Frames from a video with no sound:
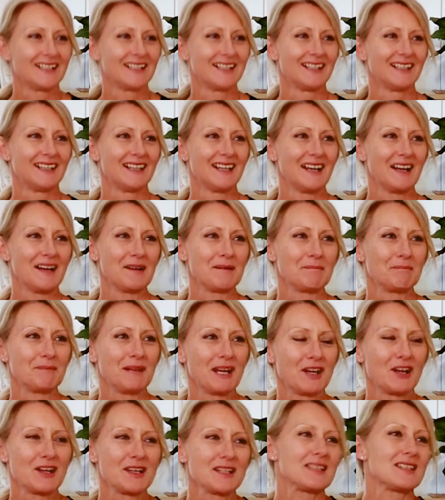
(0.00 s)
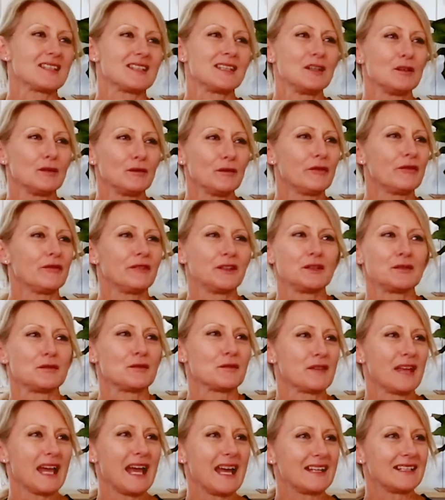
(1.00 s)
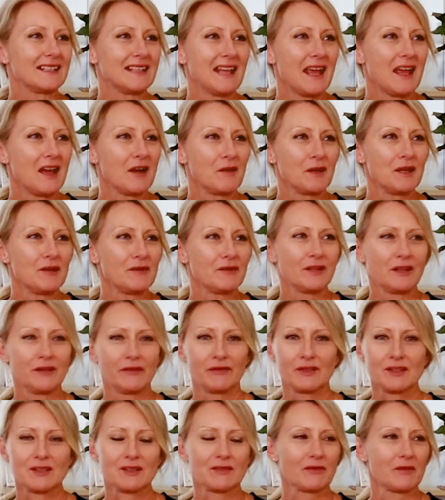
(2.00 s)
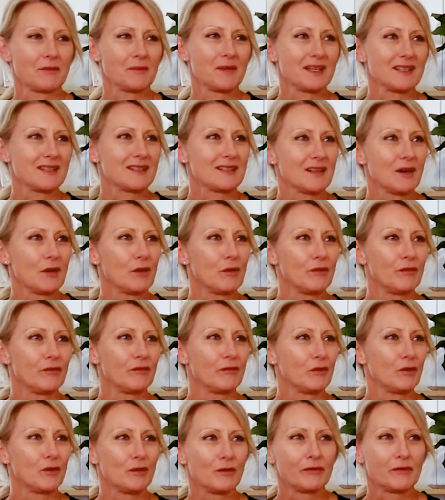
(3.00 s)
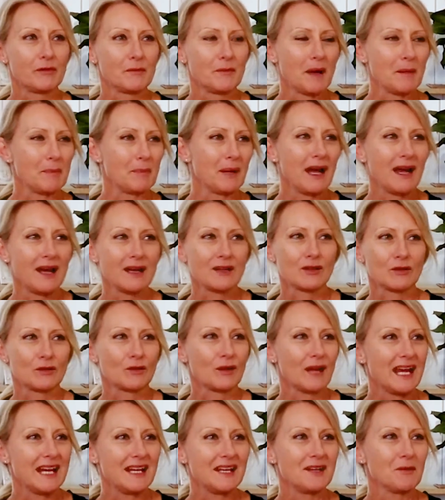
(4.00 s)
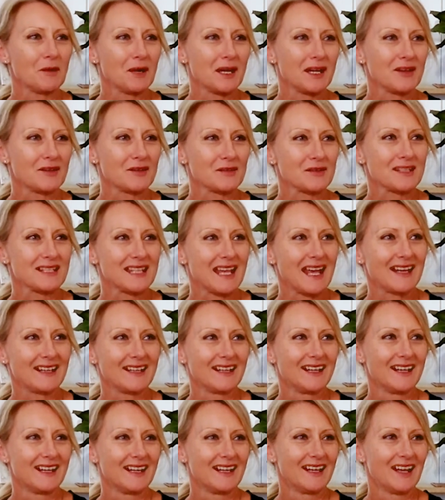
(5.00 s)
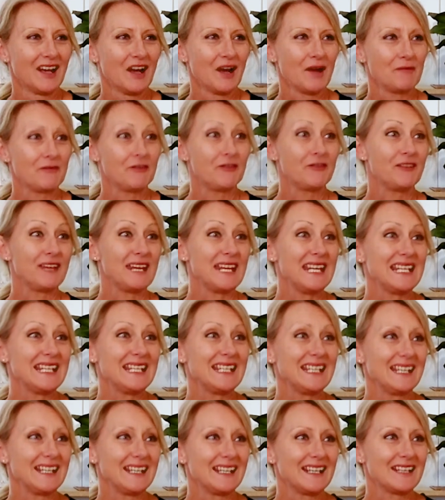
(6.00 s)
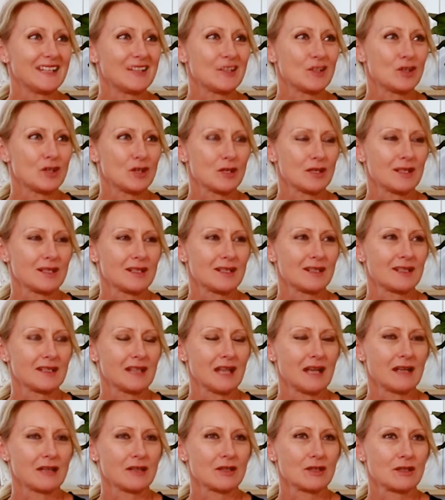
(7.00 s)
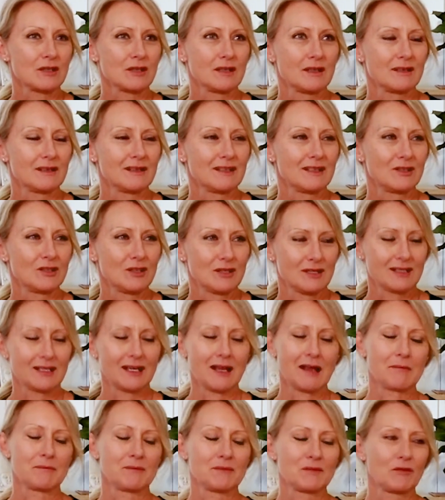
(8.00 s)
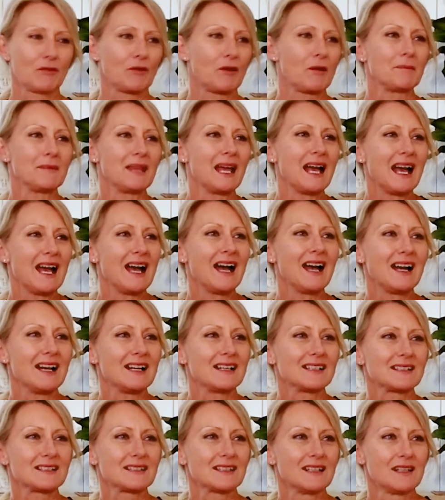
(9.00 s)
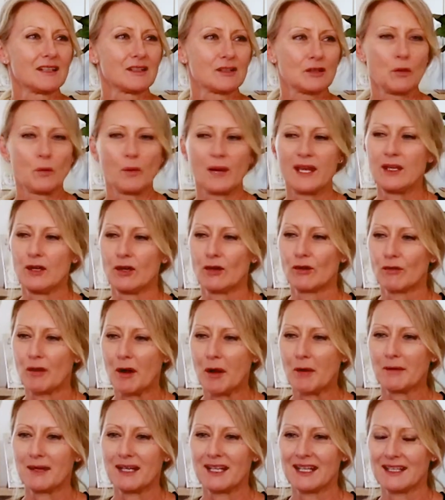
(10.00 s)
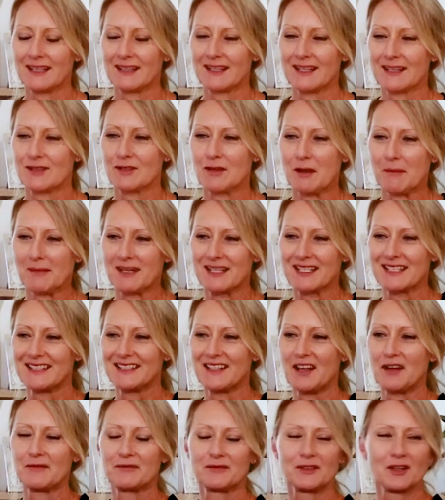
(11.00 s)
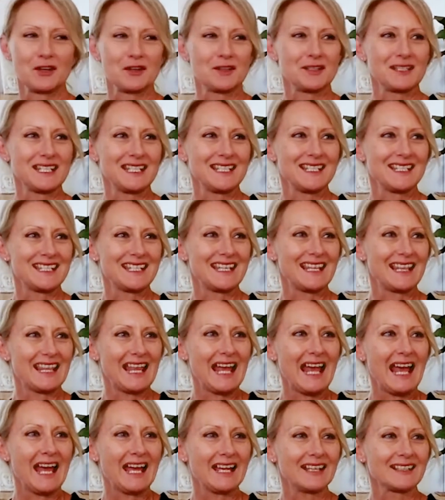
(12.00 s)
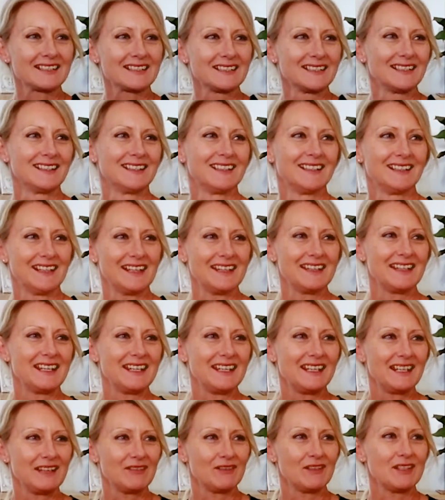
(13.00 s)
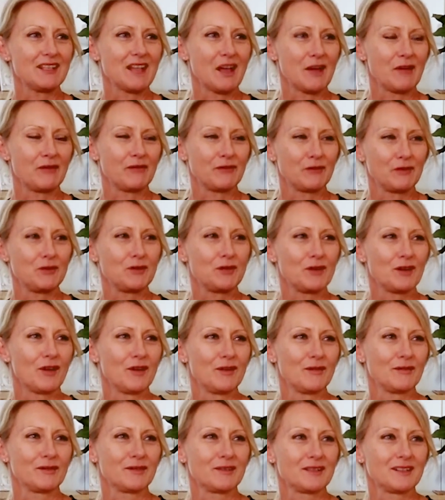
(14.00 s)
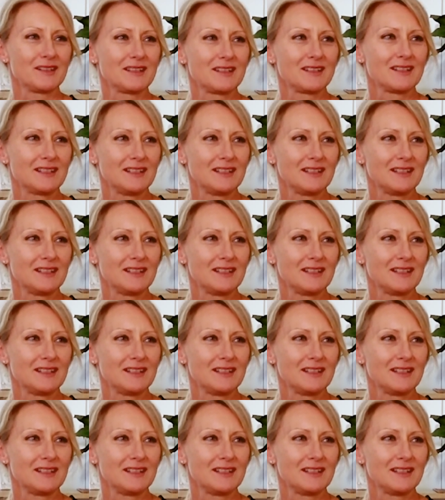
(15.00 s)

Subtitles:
And I still feel that now, even if it's for myself or for my partner or anyone else that I'm feeding, it's just it just comes from the heart. So when you're growing it, there's so much love goes into that, and then giving that food over. It's